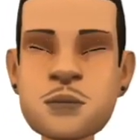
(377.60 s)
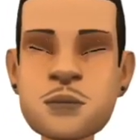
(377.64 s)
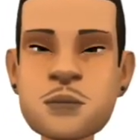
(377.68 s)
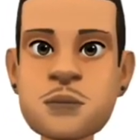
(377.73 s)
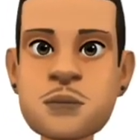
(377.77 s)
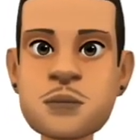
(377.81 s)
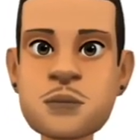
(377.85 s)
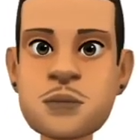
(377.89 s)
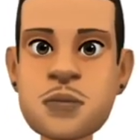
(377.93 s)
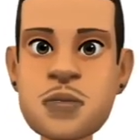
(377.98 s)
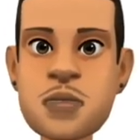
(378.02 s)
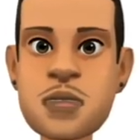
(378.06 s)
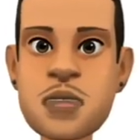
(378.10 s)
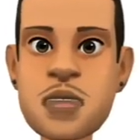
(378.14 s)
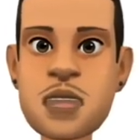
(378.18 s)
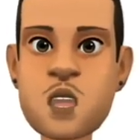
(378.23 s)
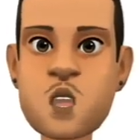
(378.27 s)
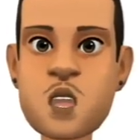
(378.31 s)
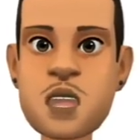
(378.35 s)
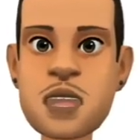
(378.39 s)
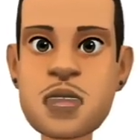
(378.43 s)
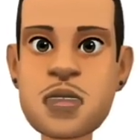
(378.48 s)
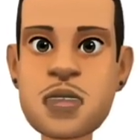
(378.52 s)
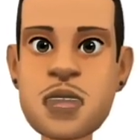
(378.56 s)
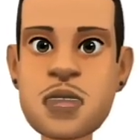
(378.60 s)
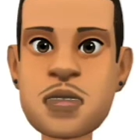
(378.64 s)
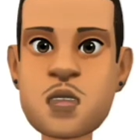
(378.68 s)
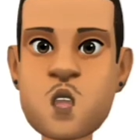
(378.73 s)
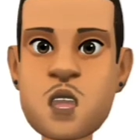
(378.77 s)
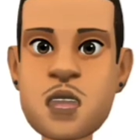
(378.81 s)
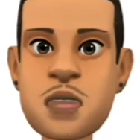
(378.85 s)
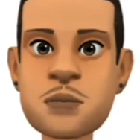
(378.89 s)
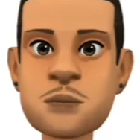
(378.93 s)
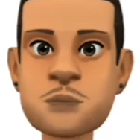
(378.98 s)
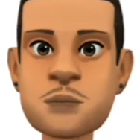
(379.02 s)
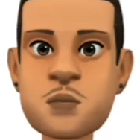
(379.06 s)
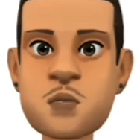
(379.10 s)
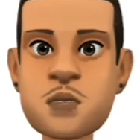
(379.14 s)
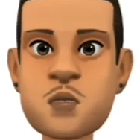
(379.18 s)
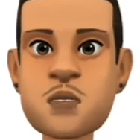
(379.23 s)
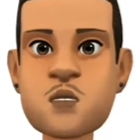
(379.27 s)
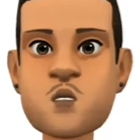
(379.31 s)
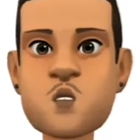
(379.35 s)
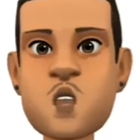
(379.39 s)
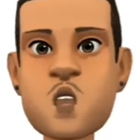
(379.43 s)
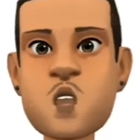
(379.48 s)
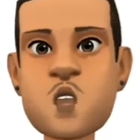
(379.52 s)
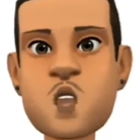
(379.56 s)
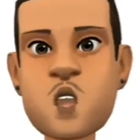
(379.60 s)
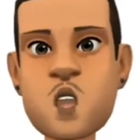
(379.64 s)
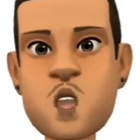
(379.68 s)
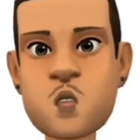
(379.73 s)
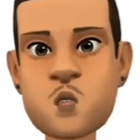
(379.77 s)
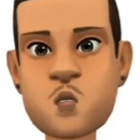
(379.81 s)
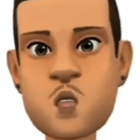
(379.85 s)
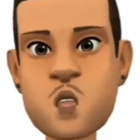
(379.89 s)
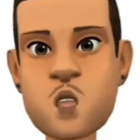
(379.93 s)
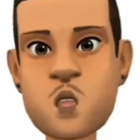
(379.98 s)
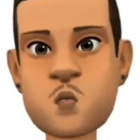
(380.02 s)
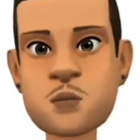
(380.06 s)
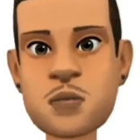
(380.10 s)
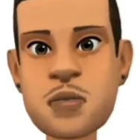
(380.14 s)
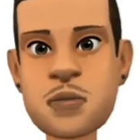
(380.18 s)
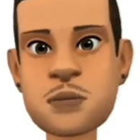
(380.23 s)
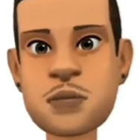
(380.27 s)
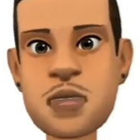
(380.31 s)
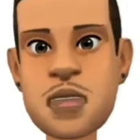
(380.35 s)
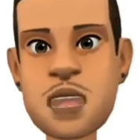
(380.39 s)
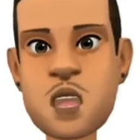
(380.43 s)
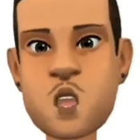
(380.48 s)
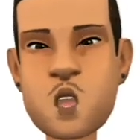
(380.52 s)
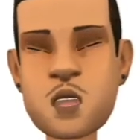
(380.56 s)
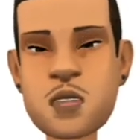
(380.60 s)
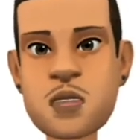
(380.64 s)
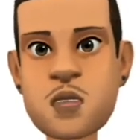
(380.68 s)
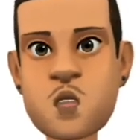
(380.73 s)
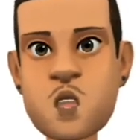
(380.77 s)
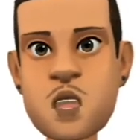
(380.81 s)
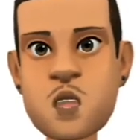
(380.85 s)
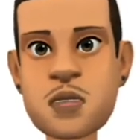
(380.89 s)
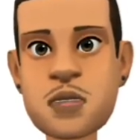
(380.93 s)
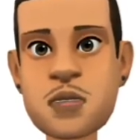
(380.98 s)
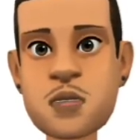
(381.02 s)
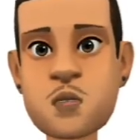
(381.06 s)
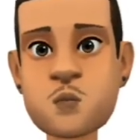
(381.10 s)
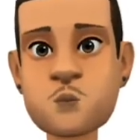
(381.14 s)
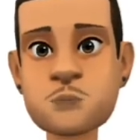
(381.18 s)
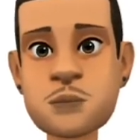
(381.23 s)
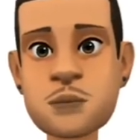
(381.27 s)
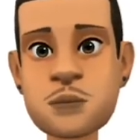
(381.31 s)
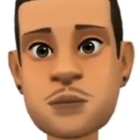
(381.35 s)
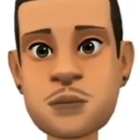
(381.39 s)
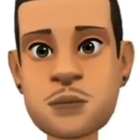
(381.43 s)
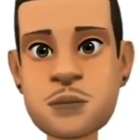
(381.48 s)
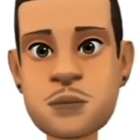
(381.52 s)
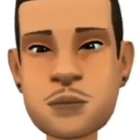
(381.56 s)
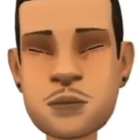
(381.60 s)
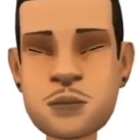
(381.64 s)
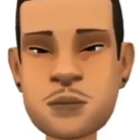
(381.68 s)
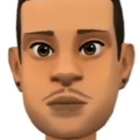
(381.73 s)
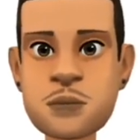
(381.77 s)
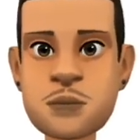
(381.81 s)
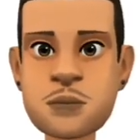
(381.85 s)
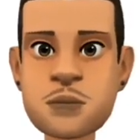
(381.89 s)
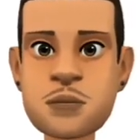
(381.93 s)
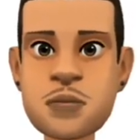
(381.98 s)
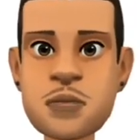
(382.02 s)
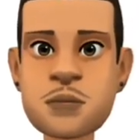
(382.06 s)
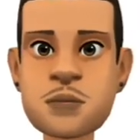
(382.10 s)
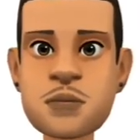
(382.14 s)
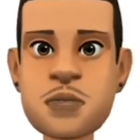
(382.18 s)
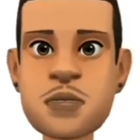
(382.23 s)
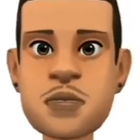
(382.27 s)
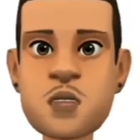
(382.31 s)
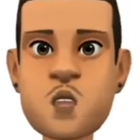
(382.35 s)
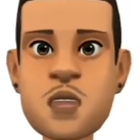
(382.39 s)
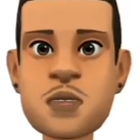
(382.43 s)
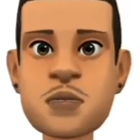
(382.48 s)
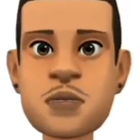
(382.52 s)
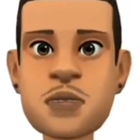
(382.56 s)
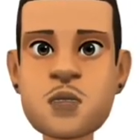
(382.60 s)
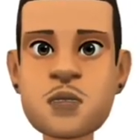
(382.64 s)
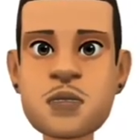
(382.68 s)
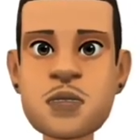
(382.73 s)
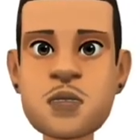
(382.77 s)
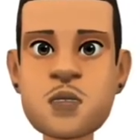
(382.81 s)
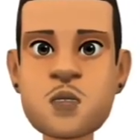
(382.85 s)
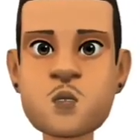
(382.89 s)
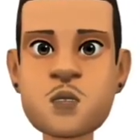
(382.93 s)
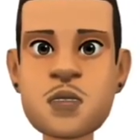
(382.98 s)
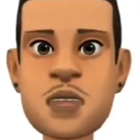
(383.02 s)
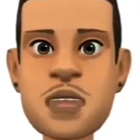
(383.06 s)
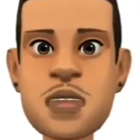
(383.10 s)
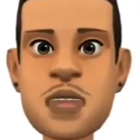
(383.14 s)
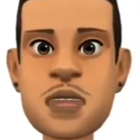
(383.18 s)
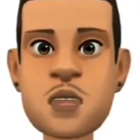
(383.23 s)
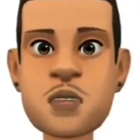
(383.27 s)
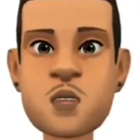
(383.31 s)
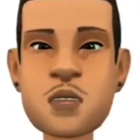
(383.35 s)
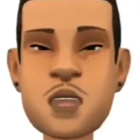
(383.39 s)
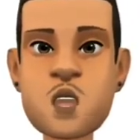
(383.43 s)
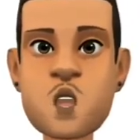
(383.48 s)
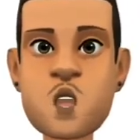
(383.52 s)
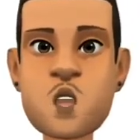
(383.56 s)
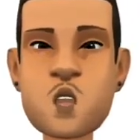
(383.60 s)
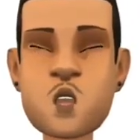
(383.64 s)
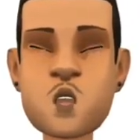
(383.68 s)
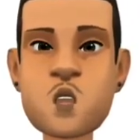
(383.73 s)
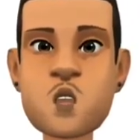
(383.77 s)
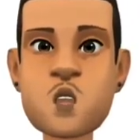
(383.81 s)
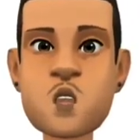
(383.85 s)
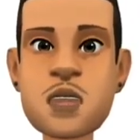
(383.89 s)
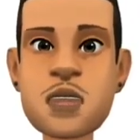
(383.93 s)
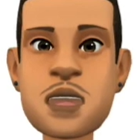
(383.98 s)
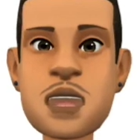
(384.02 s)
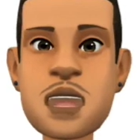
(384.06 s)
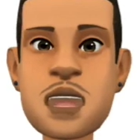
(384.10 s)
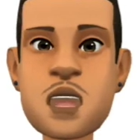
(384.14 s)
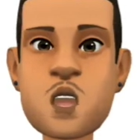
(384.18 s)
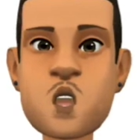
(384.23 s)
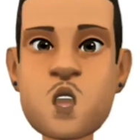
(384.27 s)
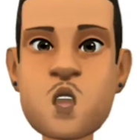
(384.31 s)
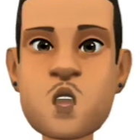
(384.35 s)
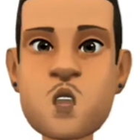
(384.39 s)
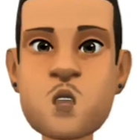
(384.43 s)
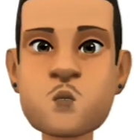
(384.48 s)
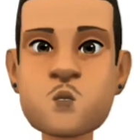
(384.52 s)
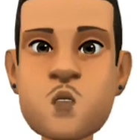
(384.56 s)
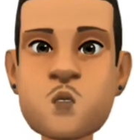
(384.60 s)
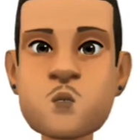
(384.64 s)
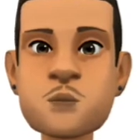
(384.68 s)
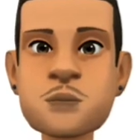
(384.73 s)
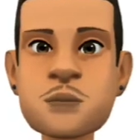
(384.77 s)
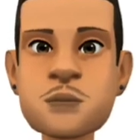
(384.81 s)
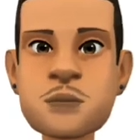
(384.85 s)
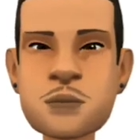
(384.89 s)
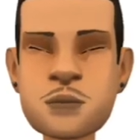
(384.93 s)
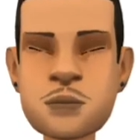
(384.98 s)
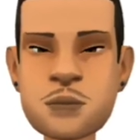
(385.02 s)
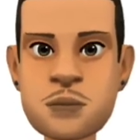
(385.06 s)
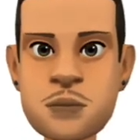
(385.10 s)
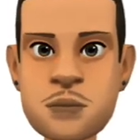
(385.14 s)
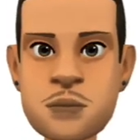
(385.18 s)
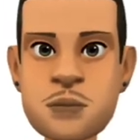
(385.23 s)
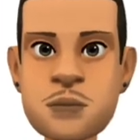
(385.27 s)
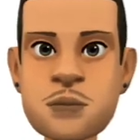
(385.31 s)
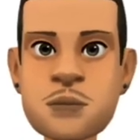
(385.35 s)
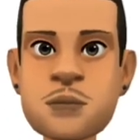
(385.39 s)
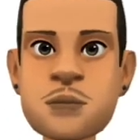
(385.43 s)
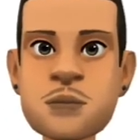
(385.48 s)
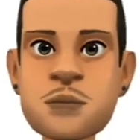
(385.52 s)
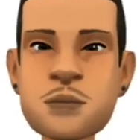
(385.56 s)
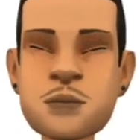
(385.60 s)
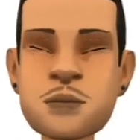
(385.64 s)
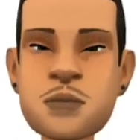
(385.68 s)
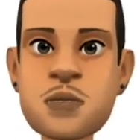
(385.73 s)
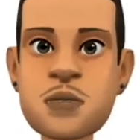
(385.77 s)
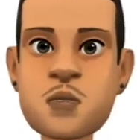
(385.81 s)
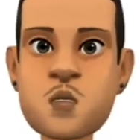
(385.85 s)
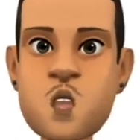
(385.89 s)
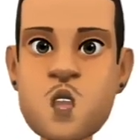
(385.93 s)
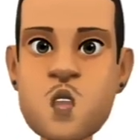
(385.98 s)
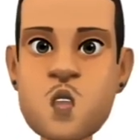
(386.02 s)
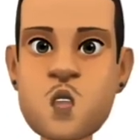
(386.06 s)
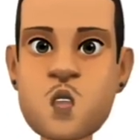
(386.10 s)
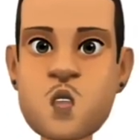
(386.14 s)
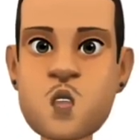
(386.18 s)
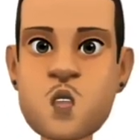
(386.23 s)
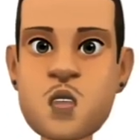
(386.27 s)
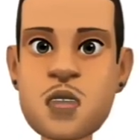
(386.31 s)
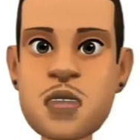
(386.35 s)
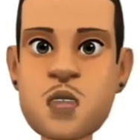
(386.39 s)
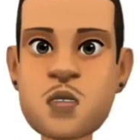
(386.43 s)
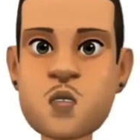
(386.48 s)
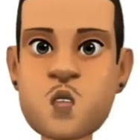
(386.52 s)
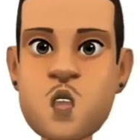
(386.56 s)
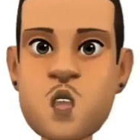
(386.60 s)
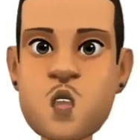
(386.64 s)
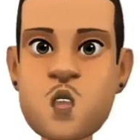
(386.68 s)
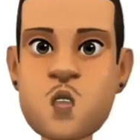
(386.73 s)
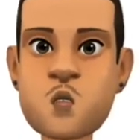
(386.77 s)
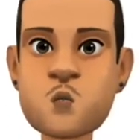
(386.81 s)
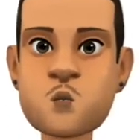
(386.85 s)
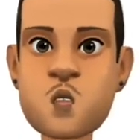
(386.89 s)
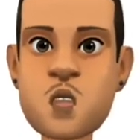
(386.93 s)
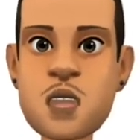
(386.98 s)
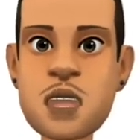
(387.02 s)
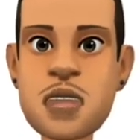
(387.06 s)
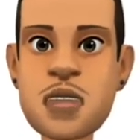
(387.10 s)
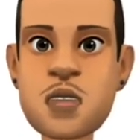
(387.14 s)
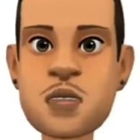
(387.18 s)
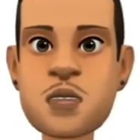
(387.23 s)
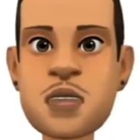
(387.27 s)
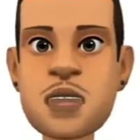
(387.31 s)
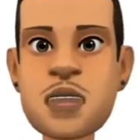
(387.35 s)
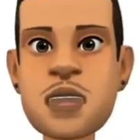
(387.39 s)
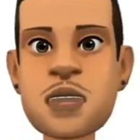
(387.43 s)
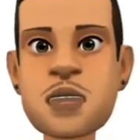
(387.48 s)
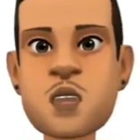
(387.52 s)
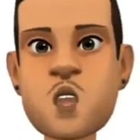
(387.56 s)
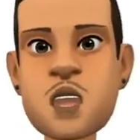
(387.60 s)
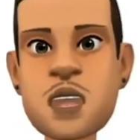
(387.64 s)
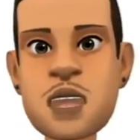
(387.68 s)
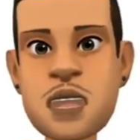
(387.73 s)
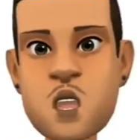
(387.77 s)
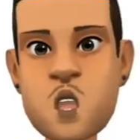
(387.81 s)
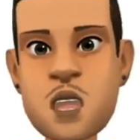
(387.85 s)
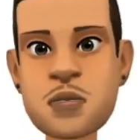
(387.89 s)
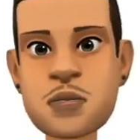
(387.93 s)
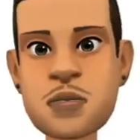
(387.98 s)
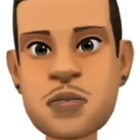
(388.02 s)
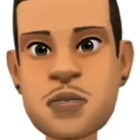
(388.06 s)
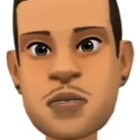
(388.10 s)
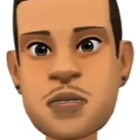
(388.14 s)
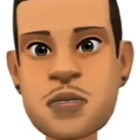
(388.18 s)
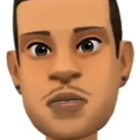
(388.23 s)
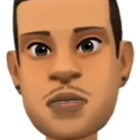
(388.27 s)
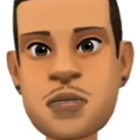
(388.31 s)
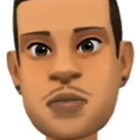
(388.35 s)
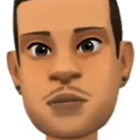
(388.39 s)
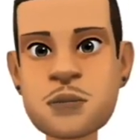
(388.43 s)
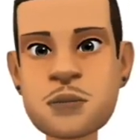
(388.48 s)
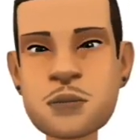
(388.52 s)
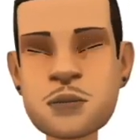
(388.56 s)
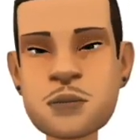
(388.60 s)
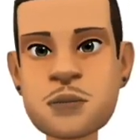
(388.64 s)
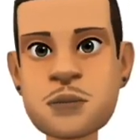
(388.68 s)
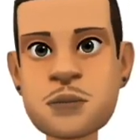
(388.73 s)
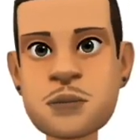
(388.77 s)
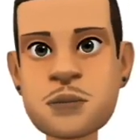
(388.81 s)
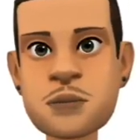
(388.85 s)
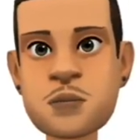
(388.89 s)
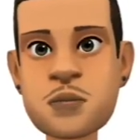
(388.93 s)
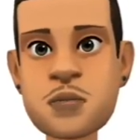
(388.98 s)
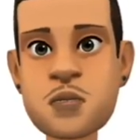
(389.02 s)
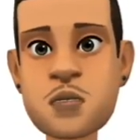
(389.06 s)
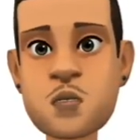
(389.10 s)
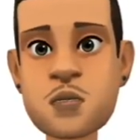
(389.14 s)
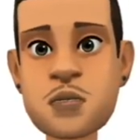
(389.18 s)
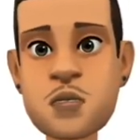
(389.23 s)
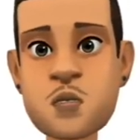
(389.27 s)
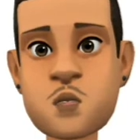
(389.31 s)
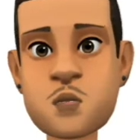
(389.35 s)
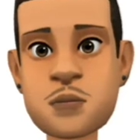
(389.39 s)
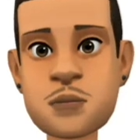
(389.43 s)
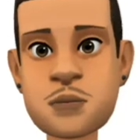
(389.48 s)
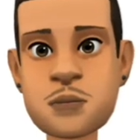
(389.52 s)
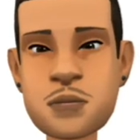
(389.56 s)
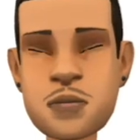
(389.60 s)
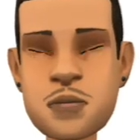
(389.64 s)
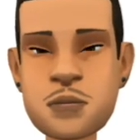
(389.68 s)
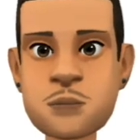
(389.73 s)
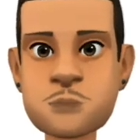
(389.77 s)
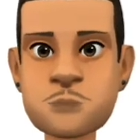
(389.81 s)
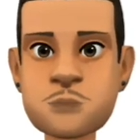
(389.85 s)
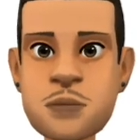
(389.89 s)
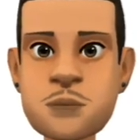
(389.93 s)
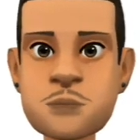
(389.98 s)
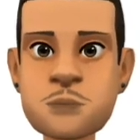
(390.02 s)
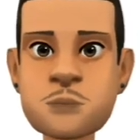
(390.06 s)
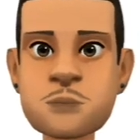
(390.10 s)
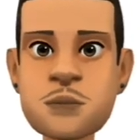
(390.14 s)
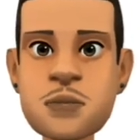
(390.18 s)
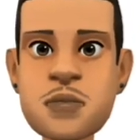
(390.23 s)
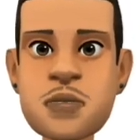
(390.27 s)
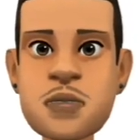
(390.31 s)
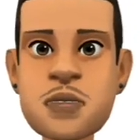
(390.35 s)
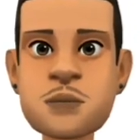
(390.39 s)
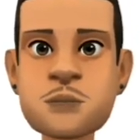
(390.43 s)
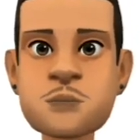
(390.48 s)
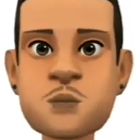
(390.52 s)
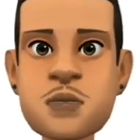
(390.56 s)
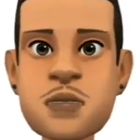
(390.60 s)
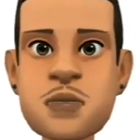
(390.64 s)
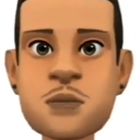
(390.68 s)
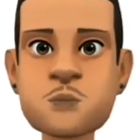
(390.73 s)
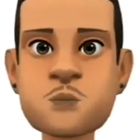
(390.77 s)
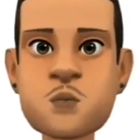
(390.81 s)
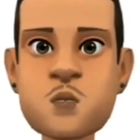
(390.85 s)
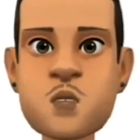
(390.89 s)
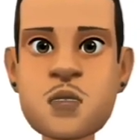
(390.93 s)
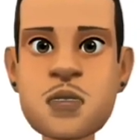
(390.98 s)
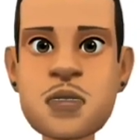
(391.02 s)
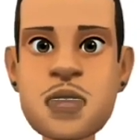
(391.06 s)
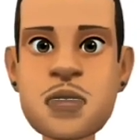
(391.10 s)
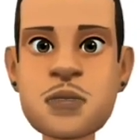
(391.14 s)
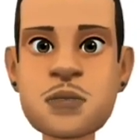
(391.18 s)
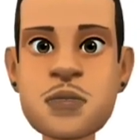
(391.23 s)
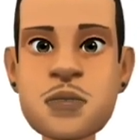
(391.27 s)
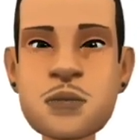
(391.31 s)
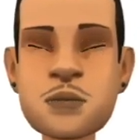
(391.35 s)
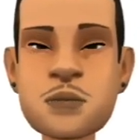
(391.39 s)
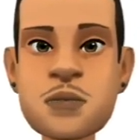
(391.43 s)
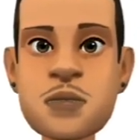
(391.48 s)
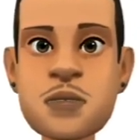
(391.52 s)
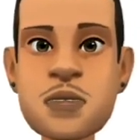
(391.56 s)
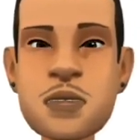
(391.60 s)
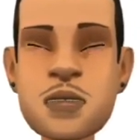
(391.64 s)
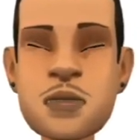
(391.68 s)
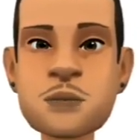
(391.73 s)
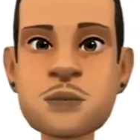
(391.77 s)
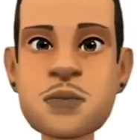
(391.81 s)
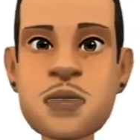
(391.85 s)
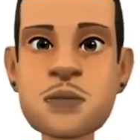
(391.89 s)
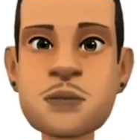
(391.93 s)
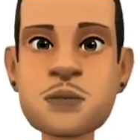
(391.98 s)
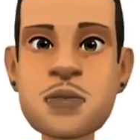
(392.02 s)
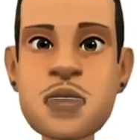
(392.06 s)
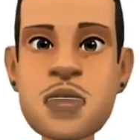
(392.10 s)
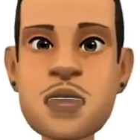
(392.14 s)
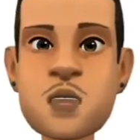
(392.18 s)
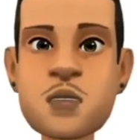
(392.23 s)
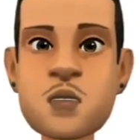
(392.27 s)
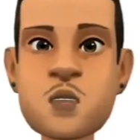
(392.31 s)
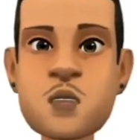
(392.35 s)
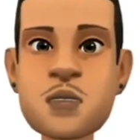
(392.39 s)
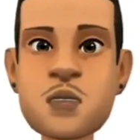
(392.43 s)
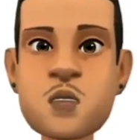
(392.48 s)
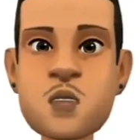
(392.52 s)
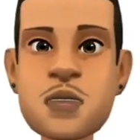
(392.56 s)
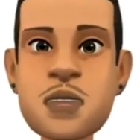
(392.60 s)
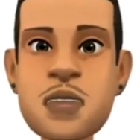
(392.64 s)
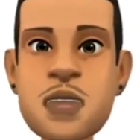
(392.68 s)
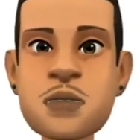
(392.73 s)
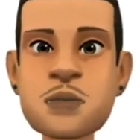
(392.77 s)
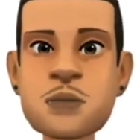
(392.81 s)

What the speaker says: That is why the ANC is so arrogant and power drunk. The concept of a ruling party is a big part of our problems. This is why we have a governing party that prioritizes the needs of the party over the needs of the people they are mandated